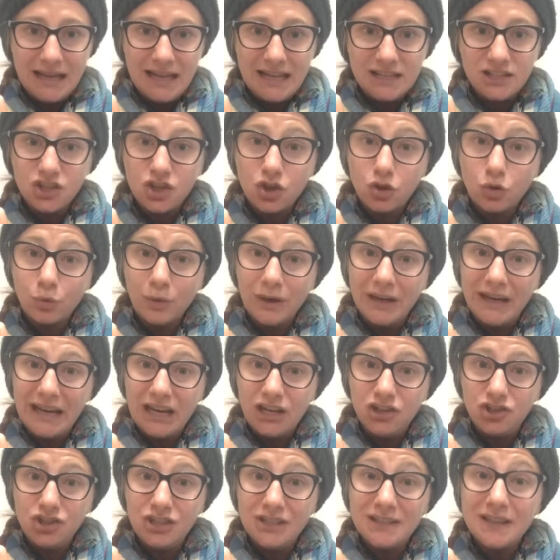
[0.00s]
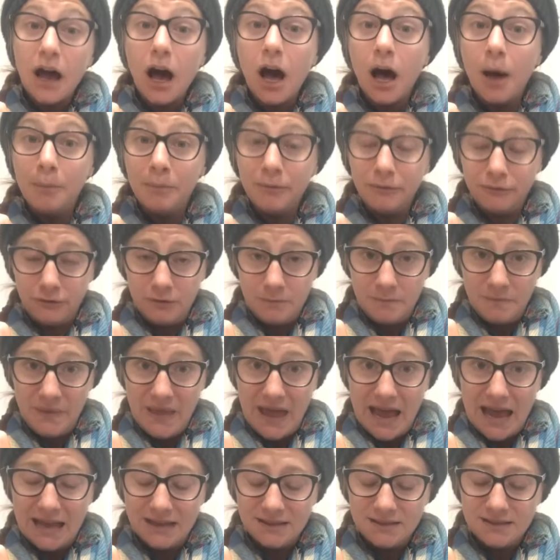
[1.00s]
It's 3 inches up from
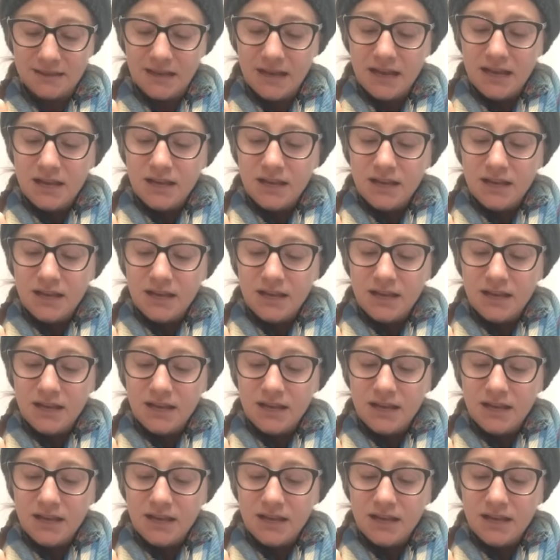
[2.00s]
that.